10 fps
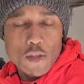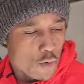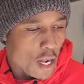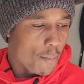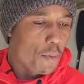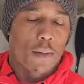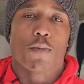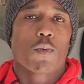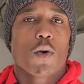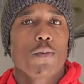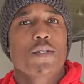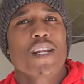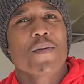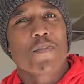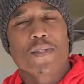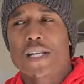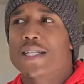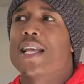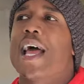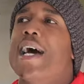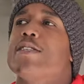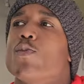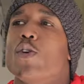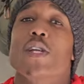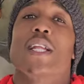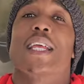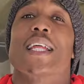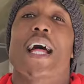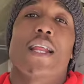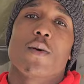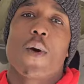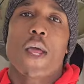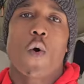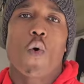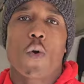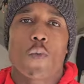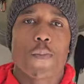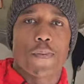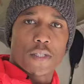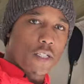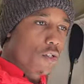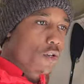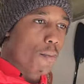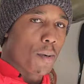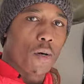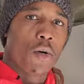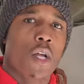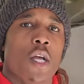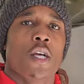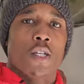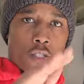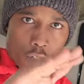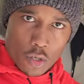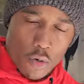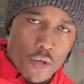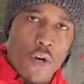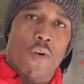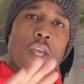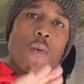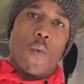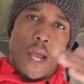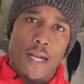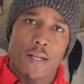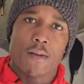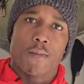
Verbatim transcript: You got to pull up the ropes and it presents a hazard where you need to get out of the way or reposition your boat so you don't get waked.